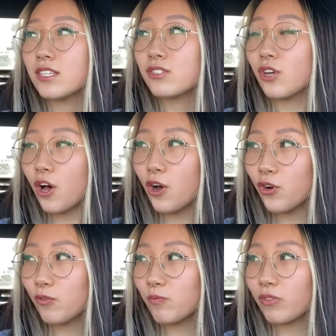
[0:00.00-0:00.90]

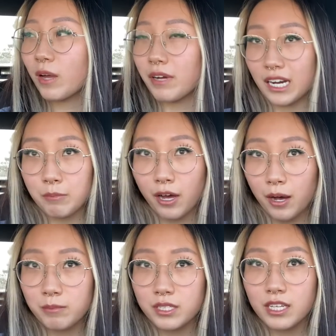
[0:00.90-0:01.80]
So kind of
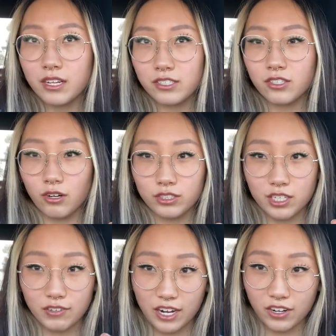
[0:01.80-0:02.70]
bummed. There's an Ulta
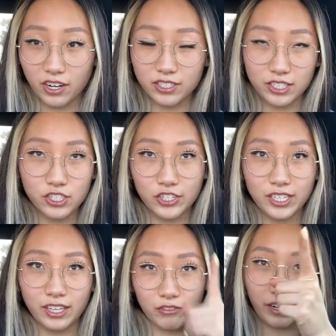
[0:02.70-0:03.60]
right across the street,
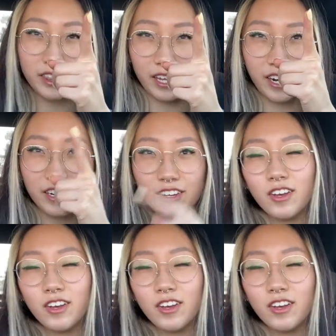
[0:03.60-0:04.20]
like right there,